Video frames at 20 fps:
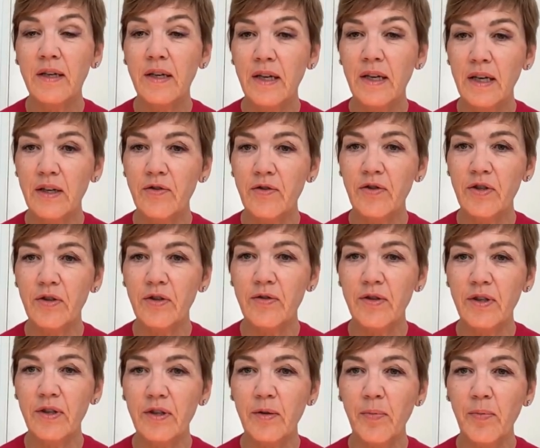
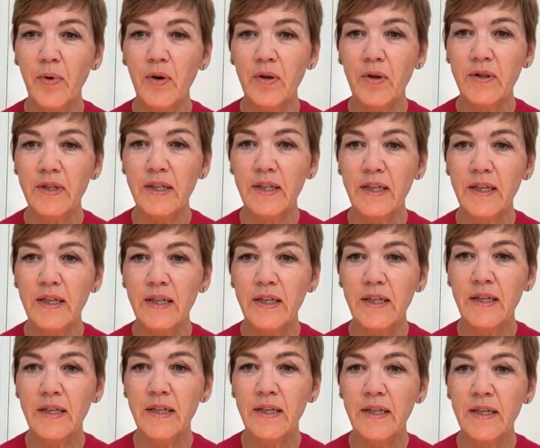introducing the policy,
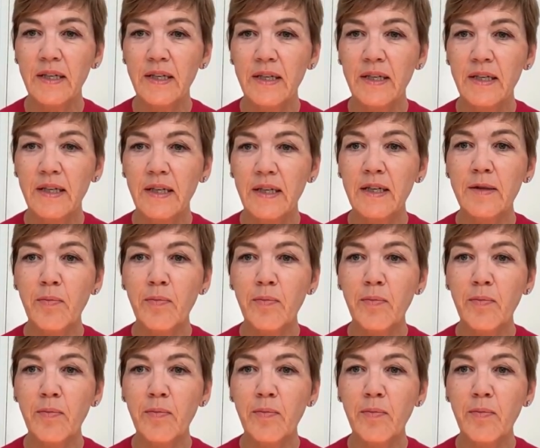is